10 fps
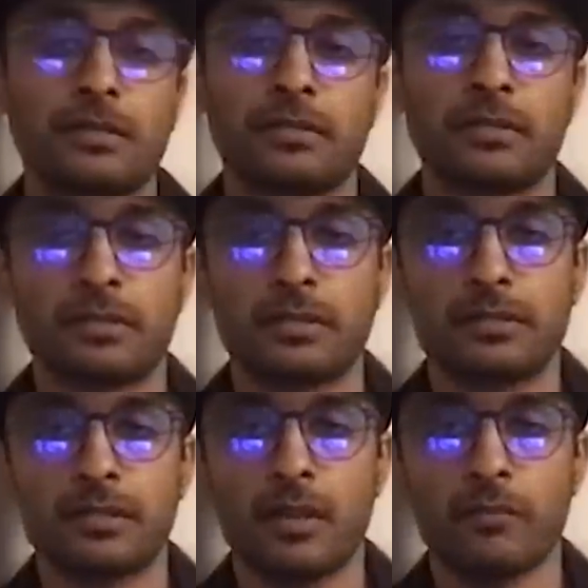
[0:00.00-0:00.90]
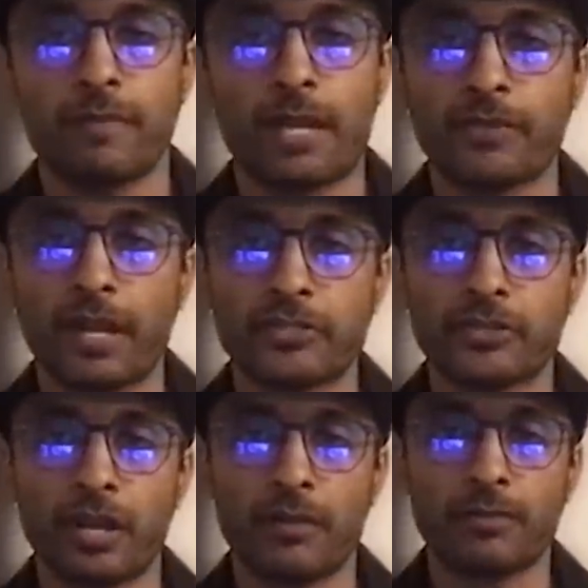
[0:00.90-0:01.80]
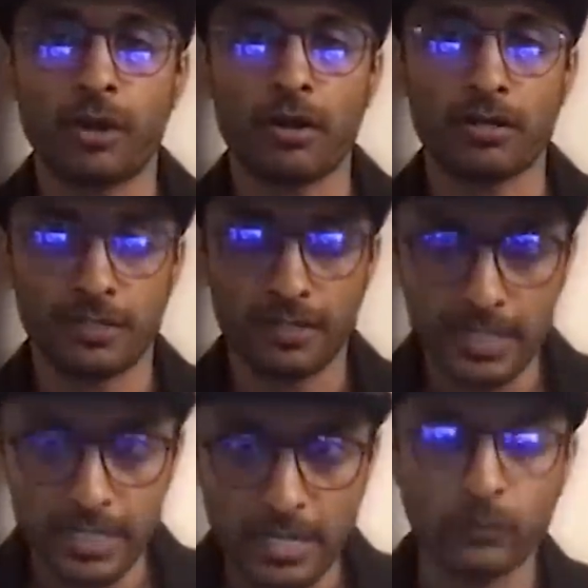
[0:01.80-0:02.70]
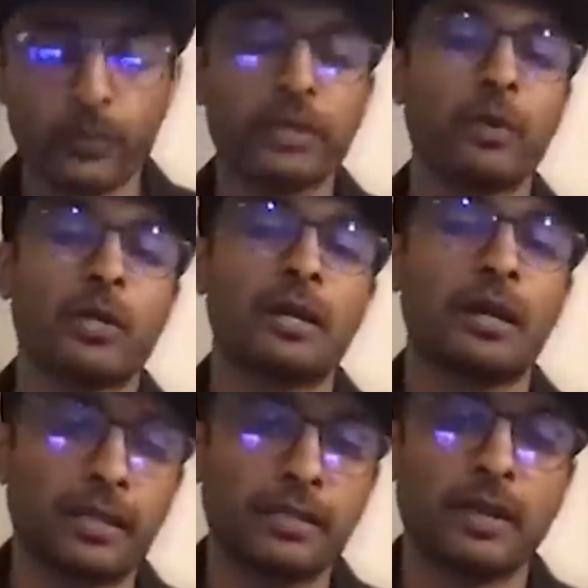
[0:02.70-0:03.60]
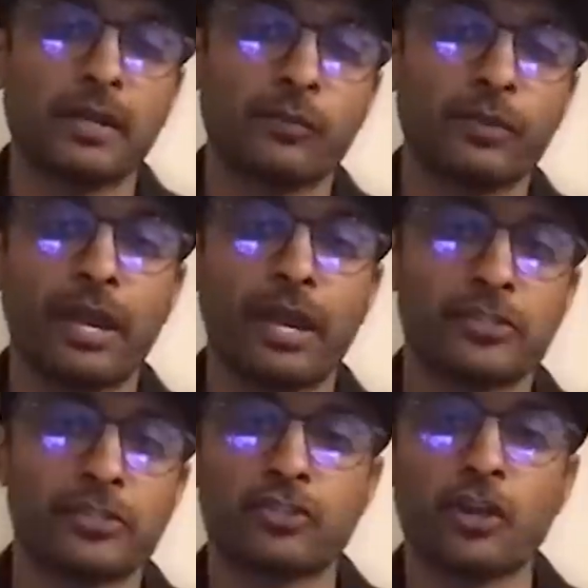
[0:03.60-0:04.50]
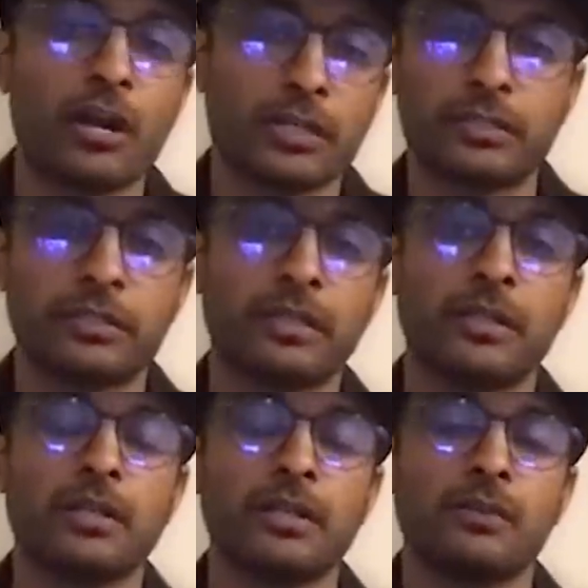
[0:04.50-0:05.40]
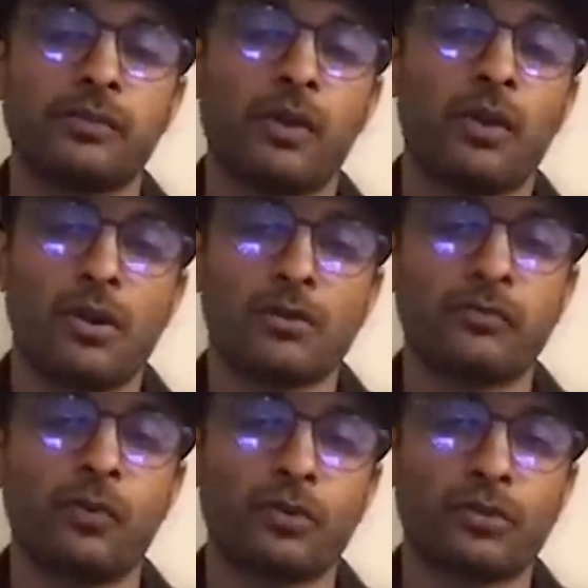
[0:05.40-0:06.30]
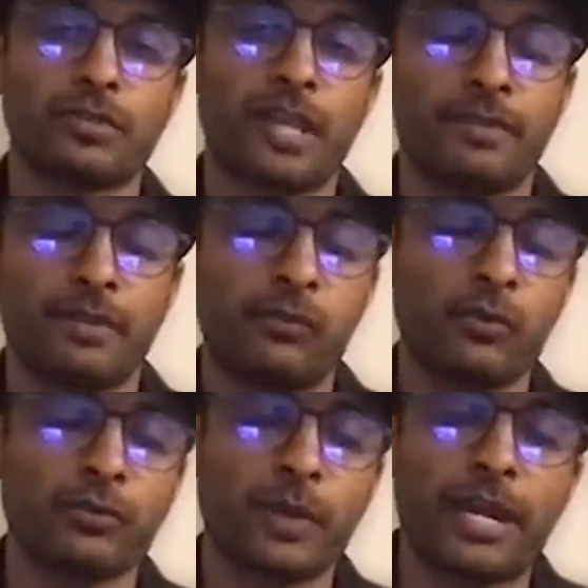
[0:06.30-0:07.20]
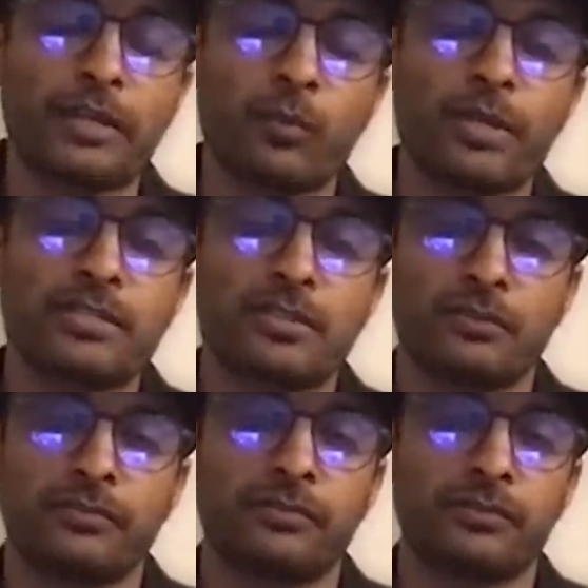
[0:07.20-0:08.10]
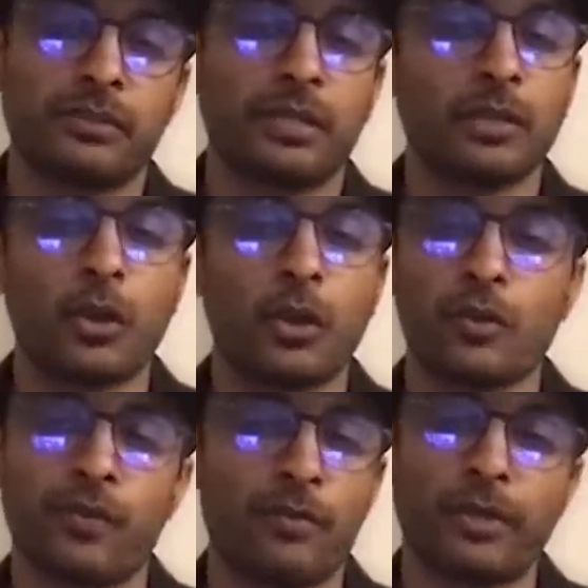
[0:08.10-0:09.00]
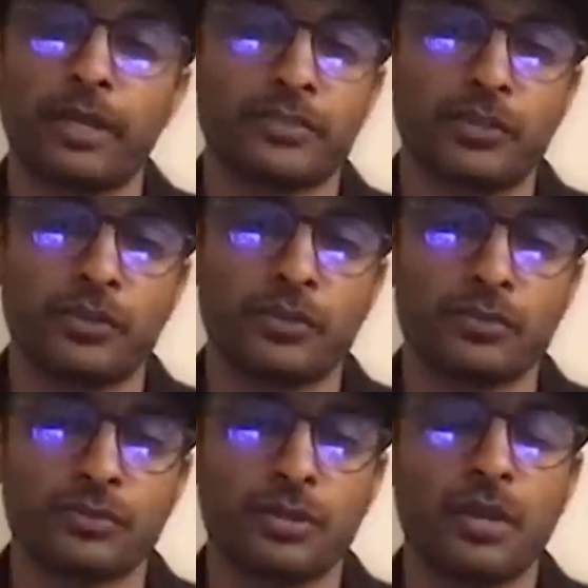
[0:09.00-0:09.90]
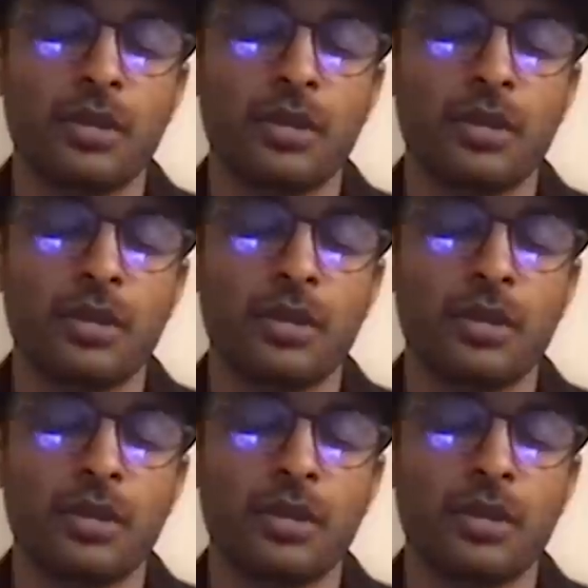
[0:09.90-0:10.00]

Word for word: consistency of manufacturing our products in India, we were lucky that we had stocked for four to seven, four to eight weeks of a lot of our winning SKUs.